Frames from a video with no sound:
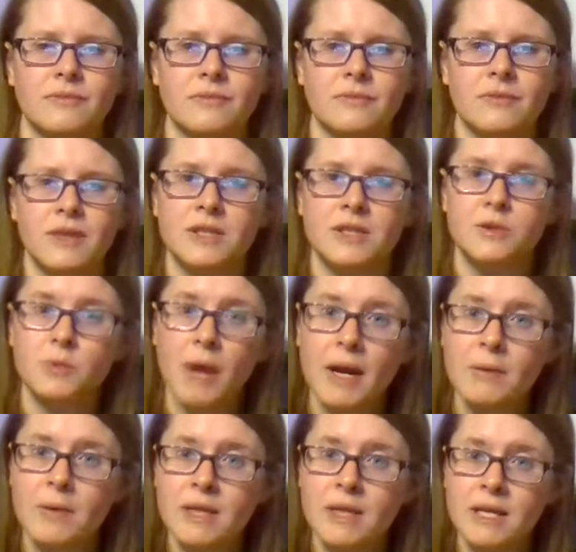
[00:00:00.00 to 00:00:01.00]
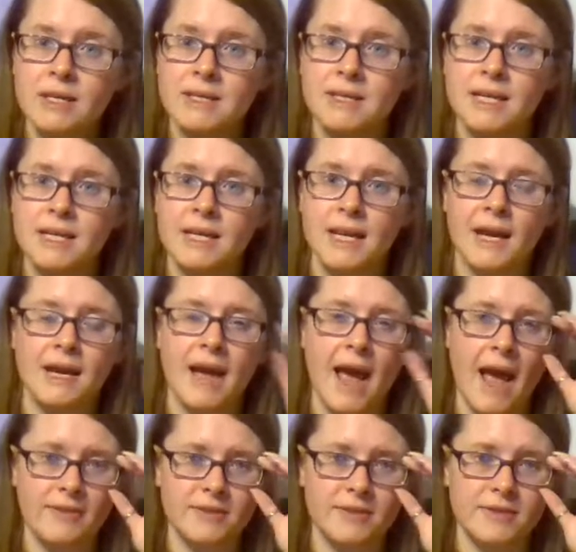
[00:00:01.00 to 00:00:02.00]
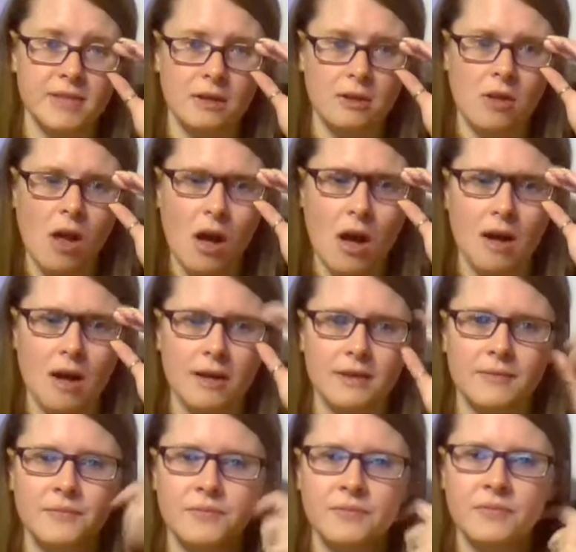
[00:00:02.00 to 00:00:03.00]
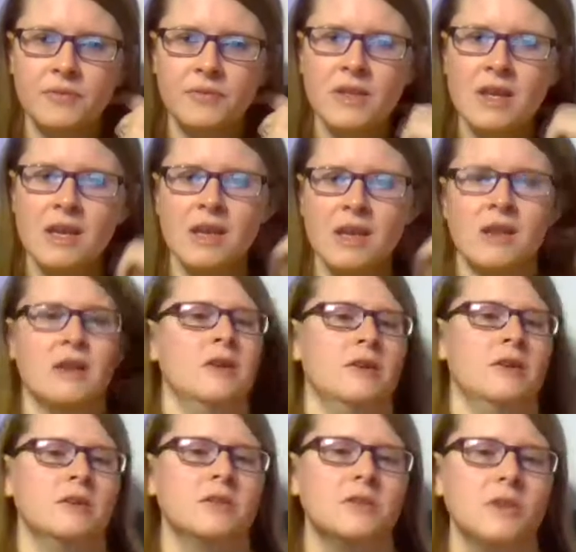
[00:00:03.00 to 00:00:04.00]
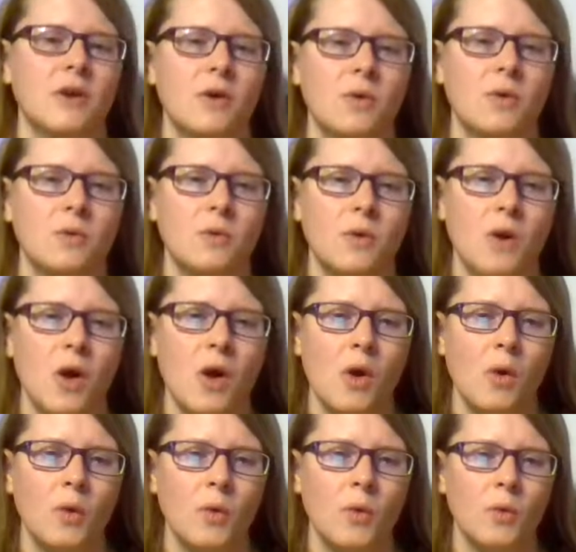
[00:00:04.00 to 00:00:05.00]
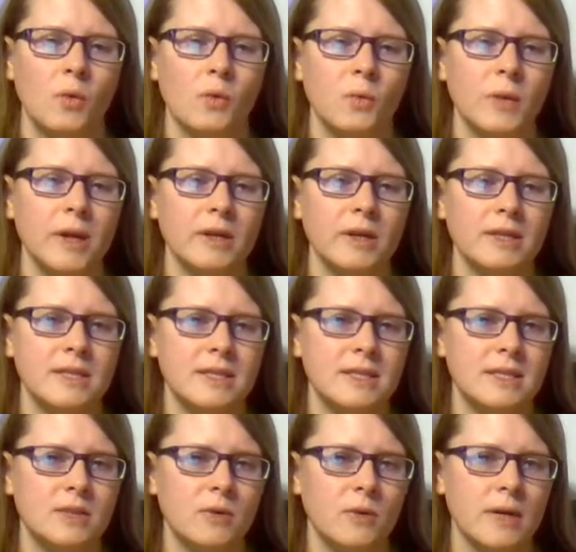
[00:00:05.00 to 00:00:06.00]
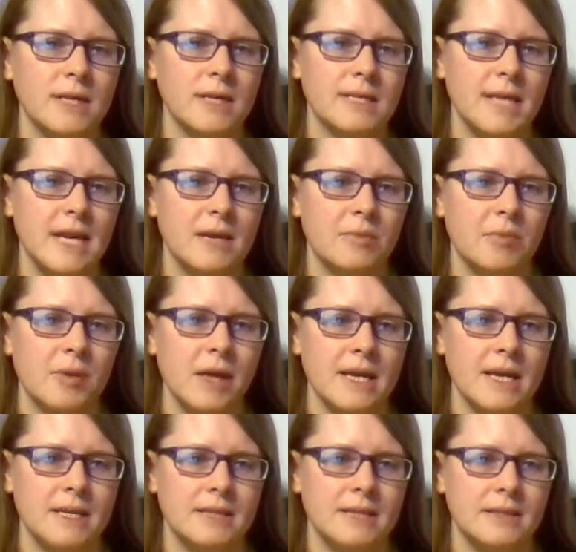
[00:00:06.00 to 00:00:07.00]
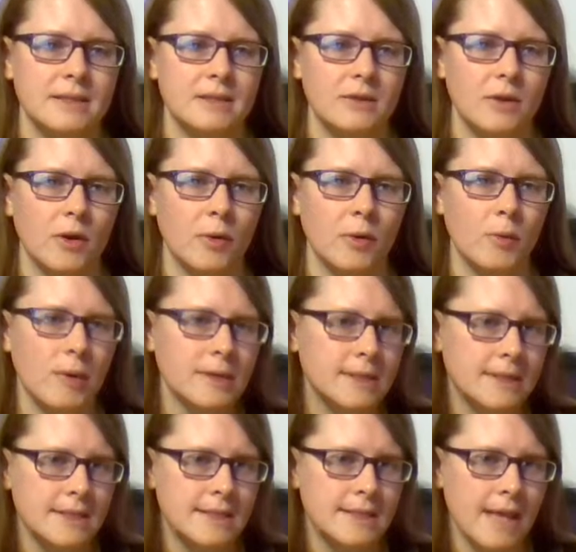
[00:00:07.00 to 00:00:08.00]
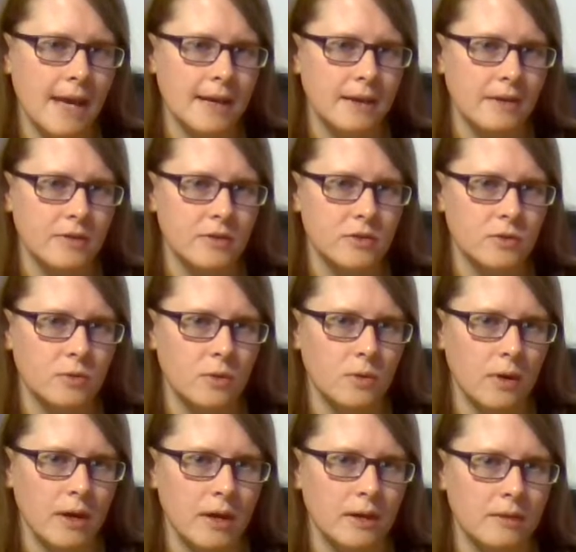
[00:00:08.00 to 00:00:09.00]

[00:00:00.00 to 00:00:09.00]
That's right, we think he's sitting on a half-sunk log. So where does the story take place? Or what's the setting of the story?